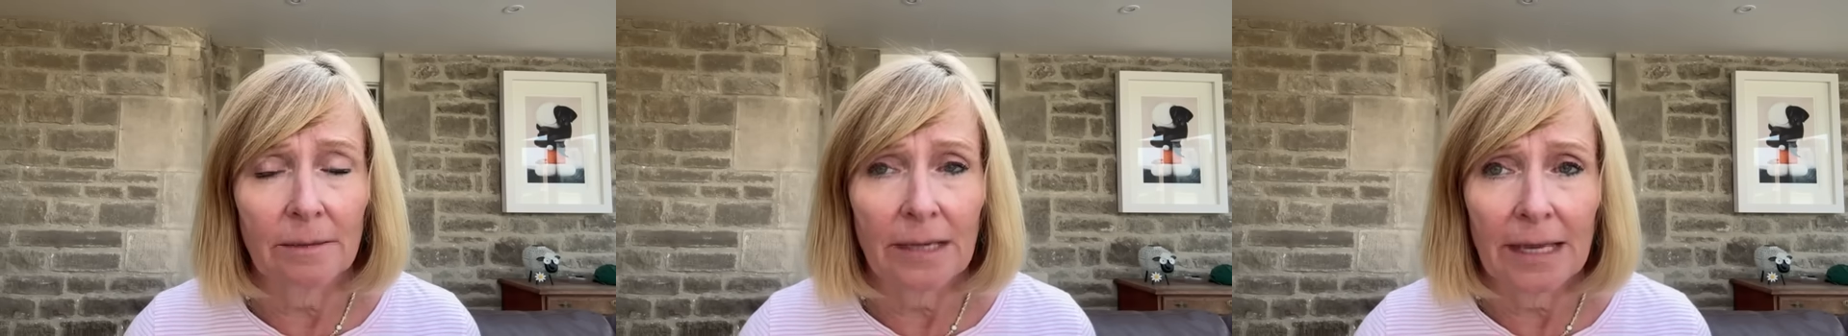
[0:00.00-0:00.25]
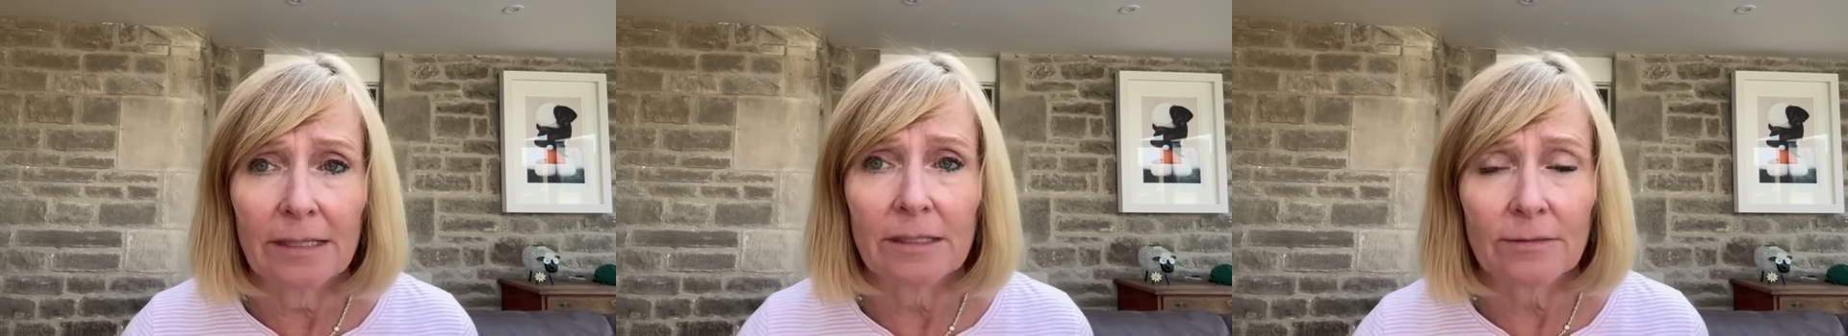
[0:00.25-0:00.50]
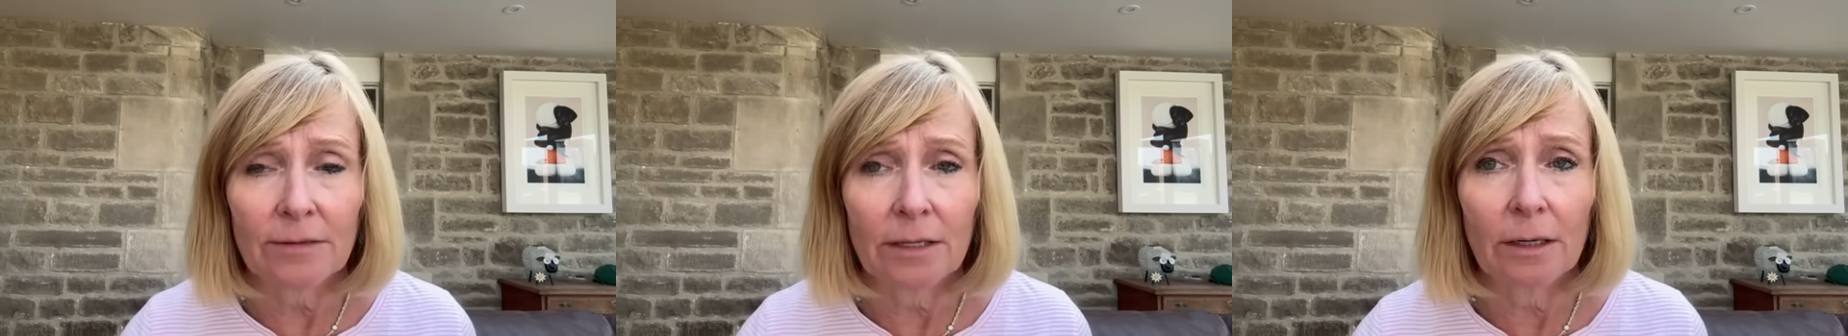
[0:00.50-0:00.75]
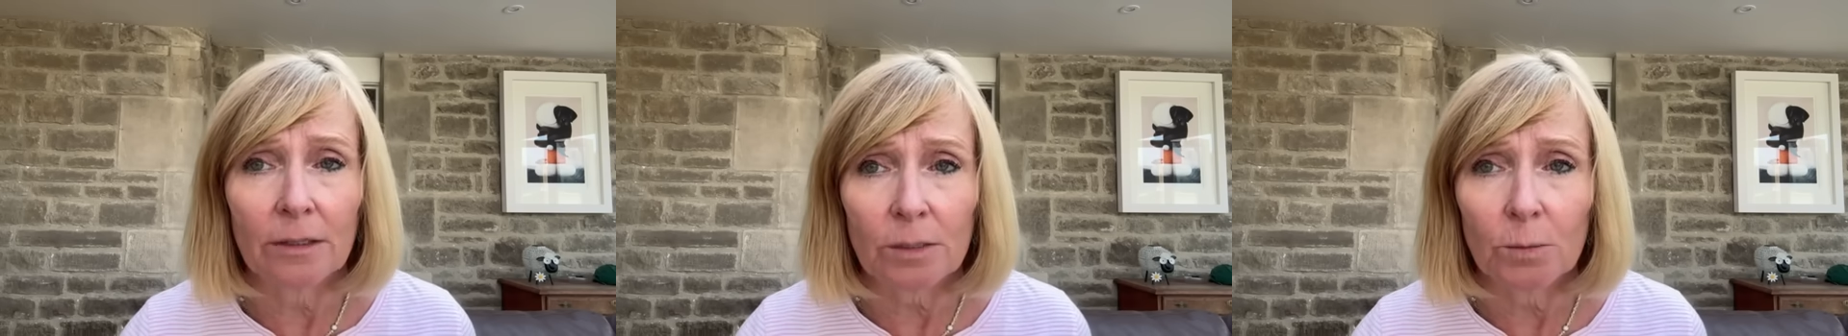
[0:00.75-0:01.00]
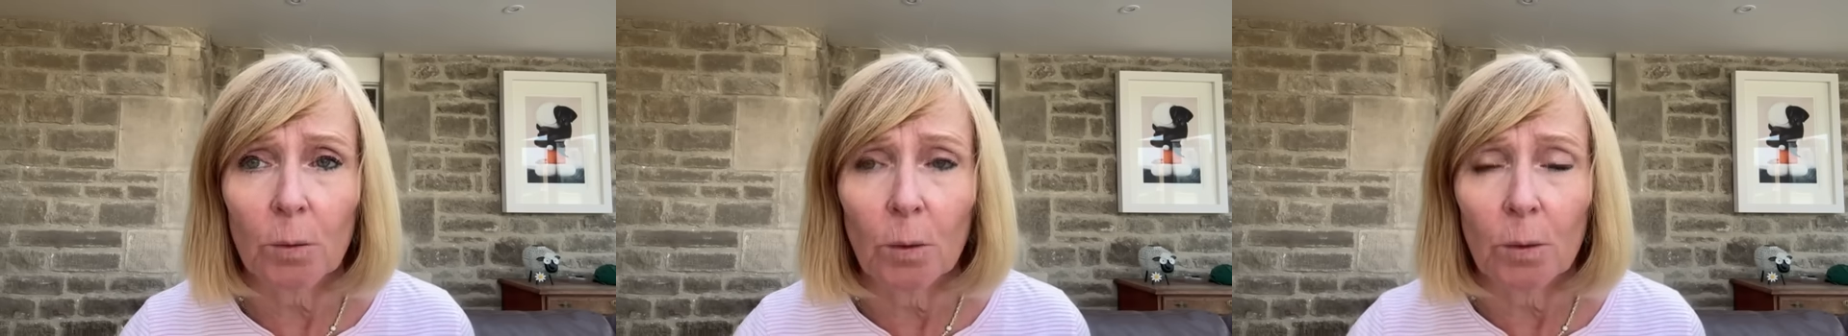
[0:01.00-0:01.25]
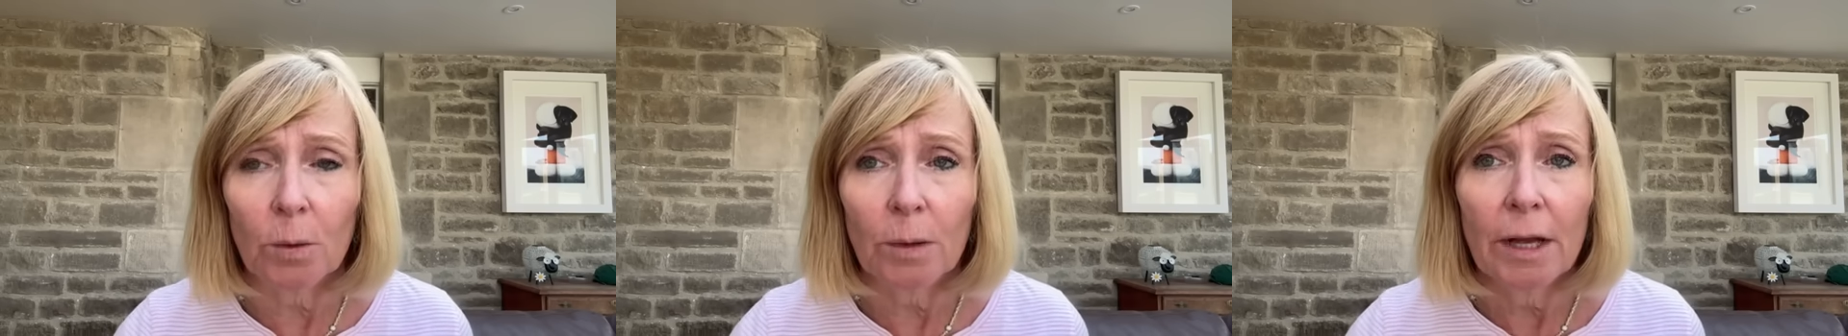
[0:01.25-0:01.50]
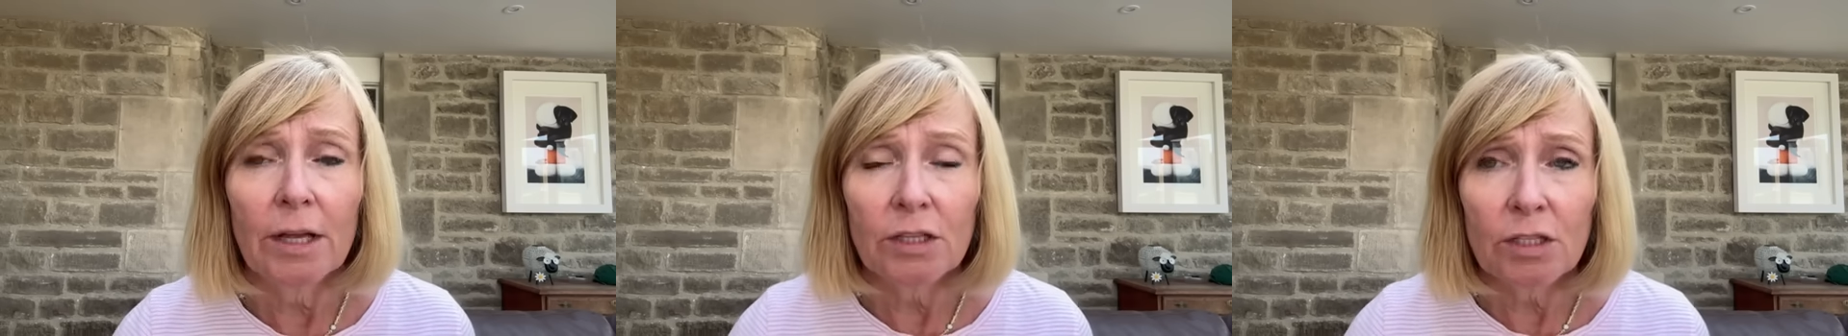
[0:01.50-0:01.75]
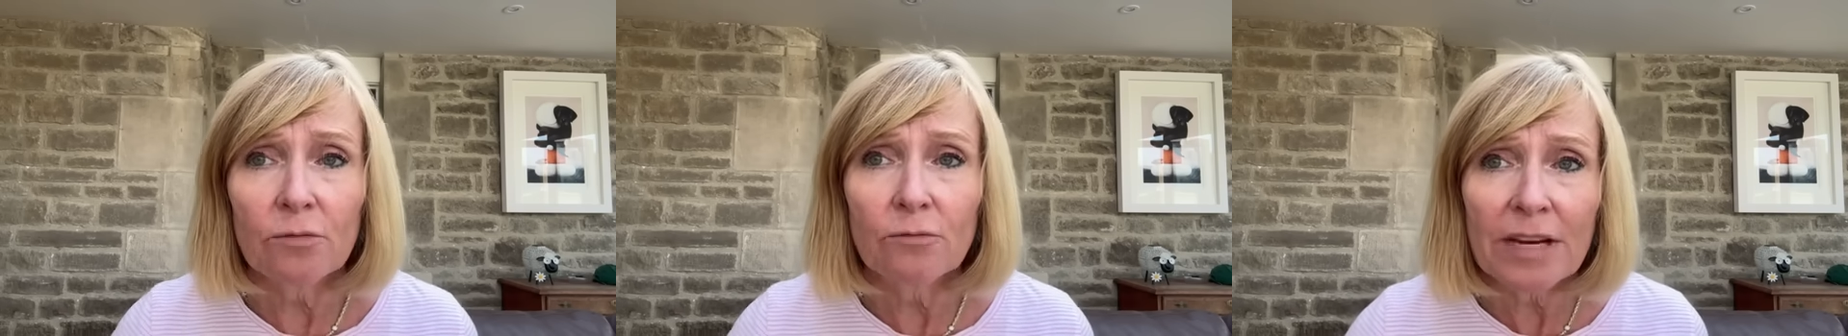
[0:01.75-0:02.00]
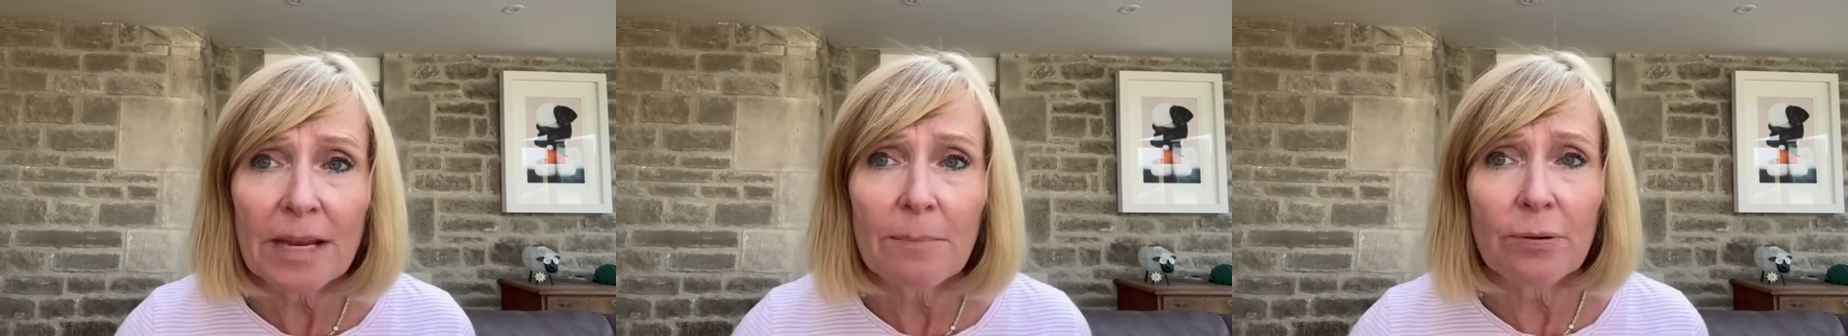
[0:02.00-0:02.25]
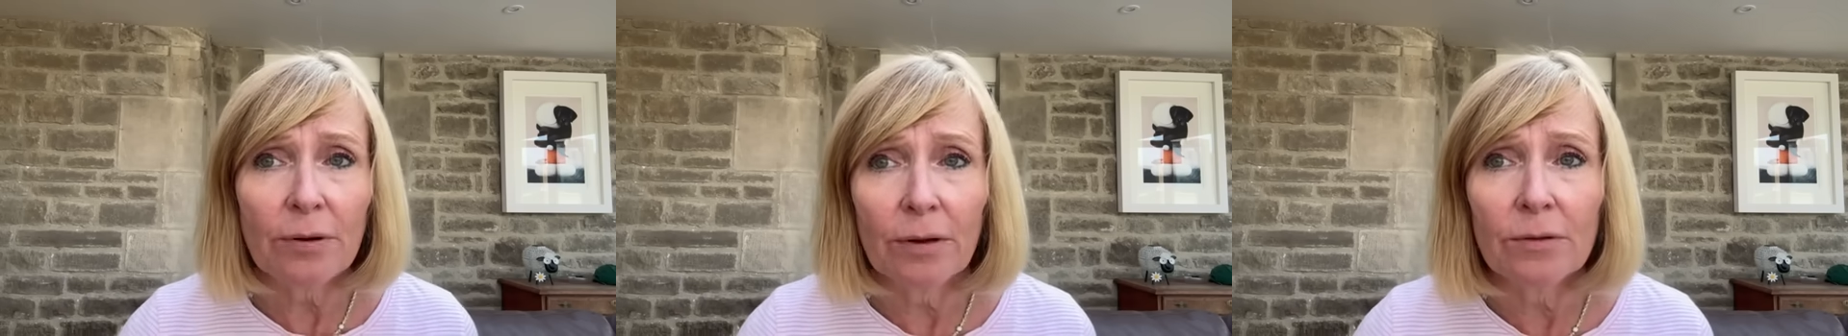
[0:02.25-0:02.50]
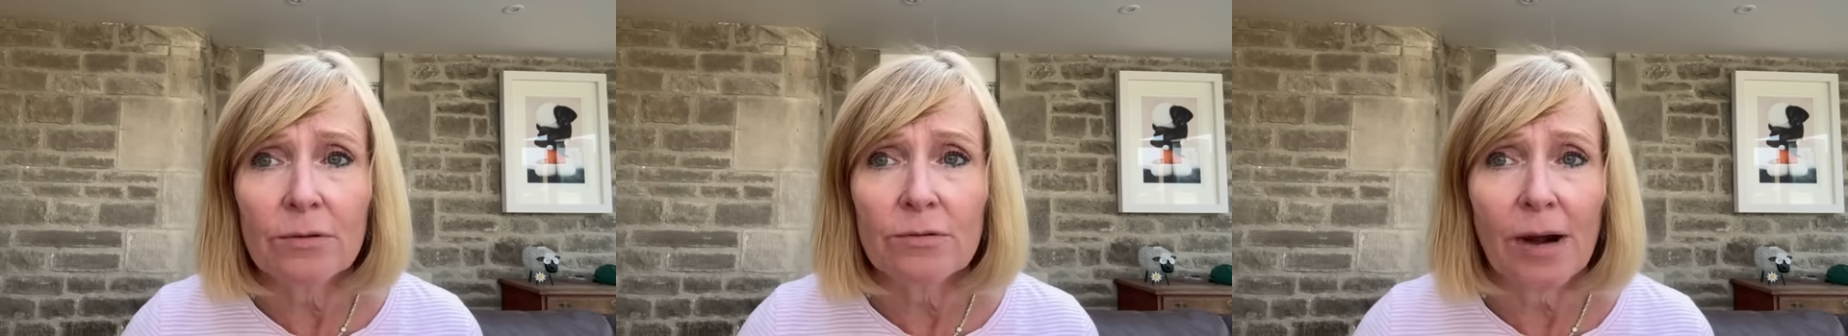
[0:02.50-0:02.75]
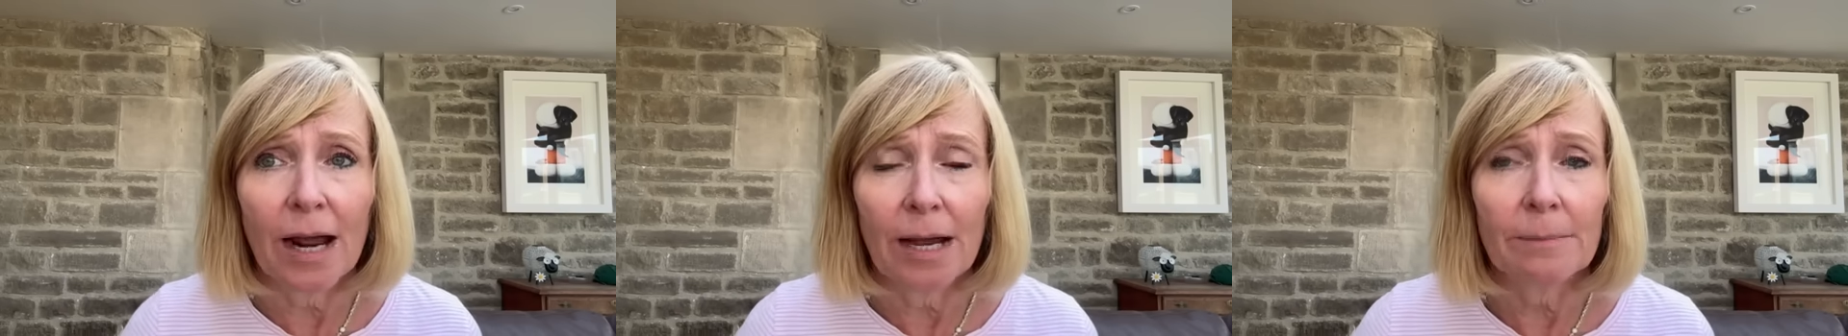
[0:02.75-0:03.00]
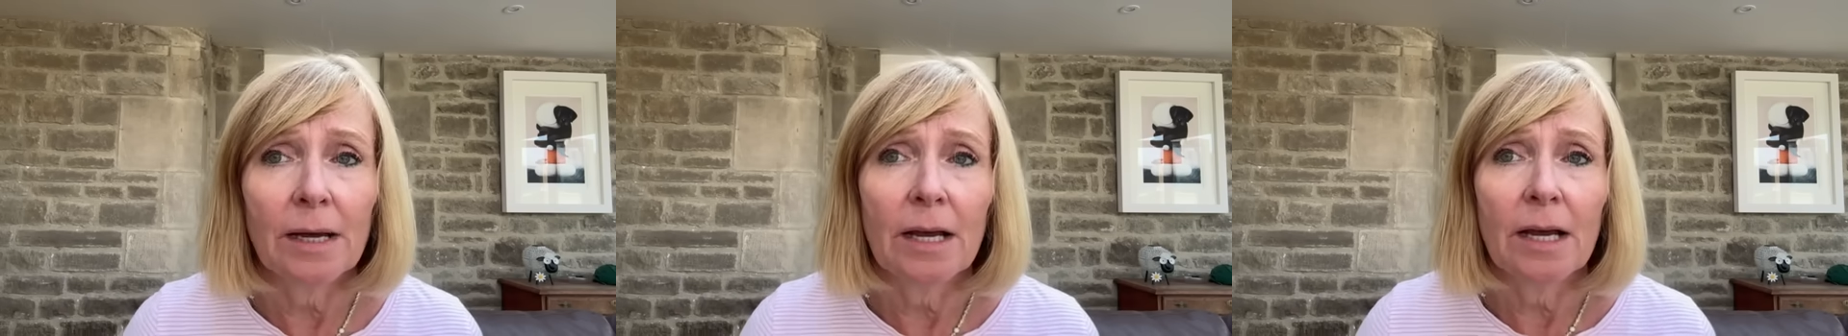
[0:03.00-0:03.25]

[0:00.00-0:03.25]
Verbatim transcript: end of the last war to reprogram